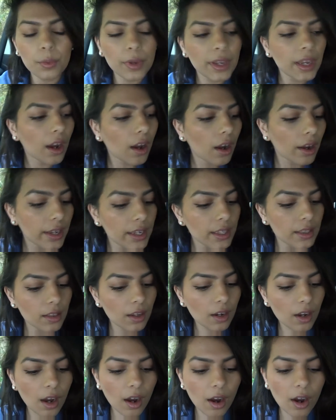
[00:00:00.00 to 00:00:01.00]
We are in
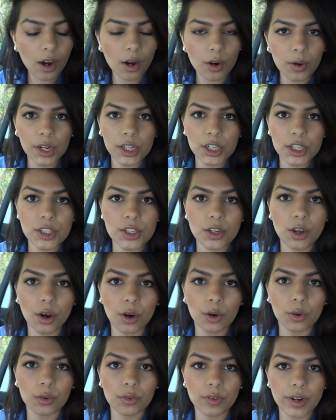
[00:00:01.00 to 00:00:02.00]
the car. We just
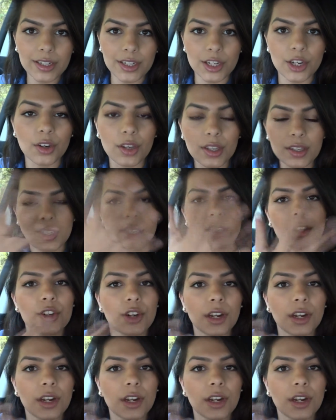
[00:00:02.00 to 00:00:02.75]
got all ready. You can see the